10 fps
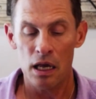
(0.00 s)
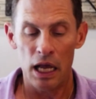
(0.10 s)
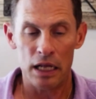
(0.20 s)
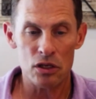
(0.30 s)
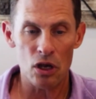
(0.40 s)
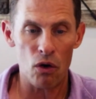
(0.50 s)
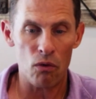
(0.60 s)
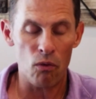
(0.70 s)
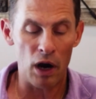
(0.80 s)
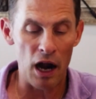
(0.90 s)
And so
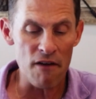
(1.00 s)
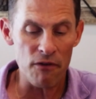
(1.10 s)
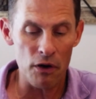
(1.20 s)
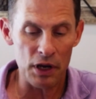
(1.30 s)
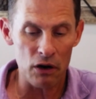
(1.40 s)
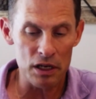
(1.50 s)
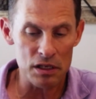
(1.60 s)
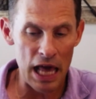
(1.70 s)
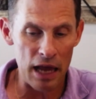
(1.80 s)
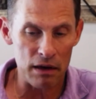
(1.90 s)
wherever there is
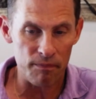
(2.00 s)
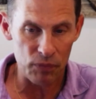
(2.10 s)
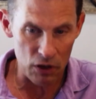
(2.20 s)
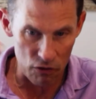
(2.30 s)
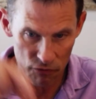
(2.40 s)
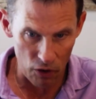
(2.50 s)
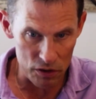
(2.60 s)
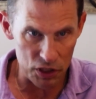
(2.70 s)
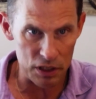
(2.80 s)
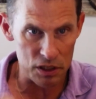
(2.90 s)
that
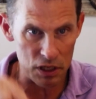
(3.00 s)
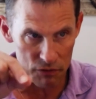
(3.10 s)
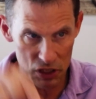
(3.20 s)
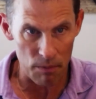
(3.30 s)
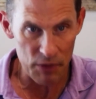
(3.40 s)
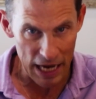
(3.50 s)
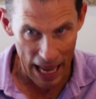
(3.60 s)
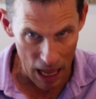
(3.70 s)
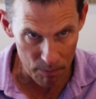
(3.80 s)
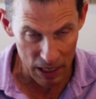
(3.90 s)
convergence of something
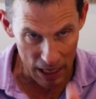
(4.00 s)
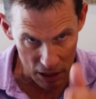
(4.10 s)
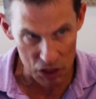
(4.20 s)
happening at a